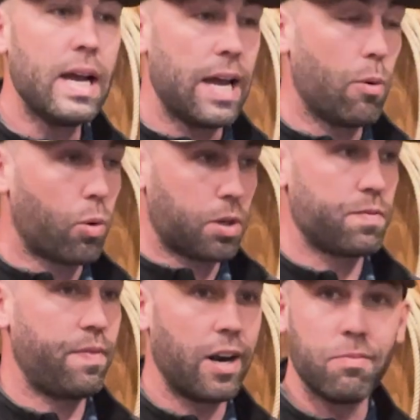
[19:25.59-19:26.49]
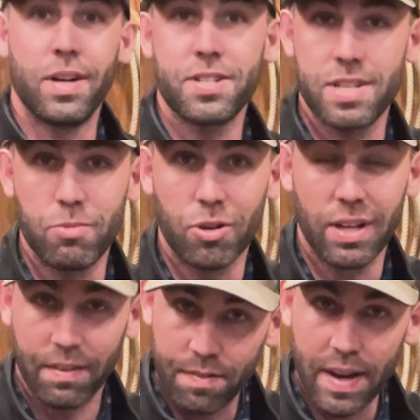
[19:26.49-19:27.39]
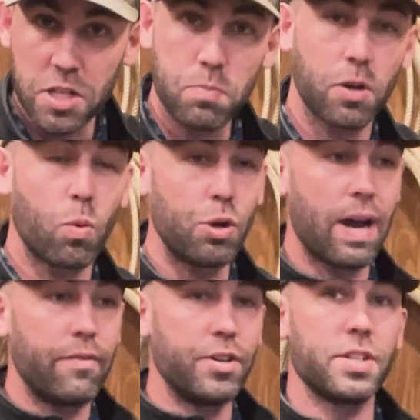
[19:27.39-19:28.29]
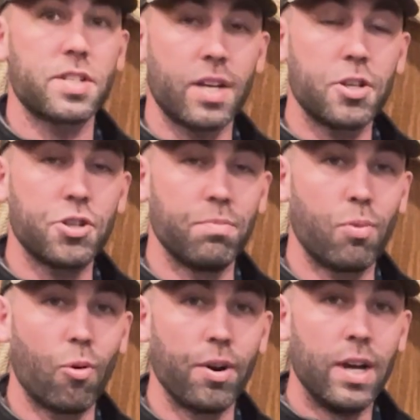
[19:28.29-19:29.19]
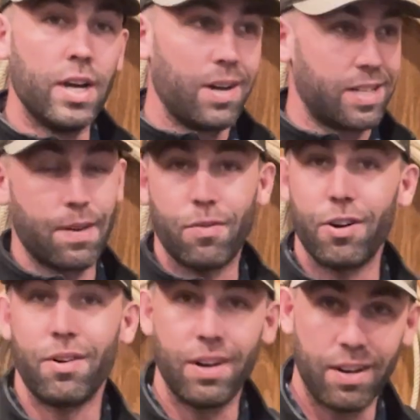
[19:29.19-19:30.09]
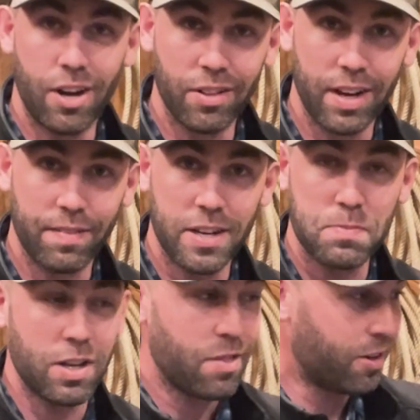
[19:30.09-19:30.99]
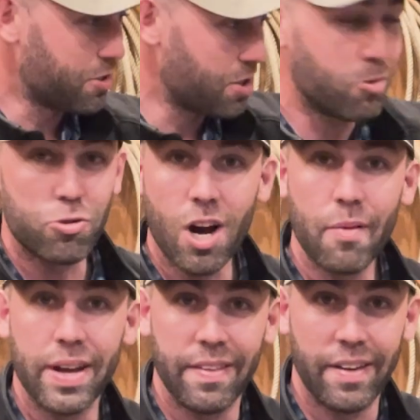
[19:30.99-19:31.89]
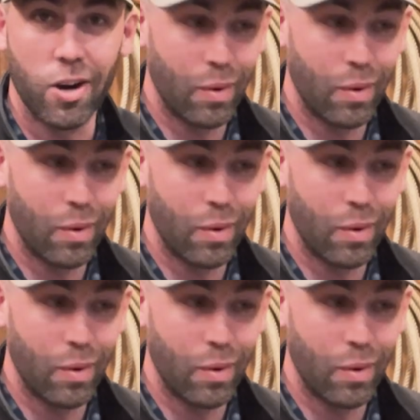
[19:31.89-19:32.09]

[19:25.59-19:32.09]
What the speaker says: It works very much similar like Facebook, where you have your discussion board, except for unlike Facebook, there's no drama in there.